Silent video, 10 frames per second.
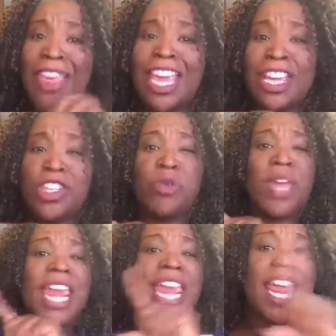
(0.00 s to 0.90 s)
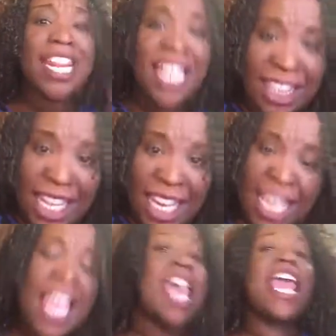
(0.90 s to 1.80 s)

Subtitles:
that can do anything,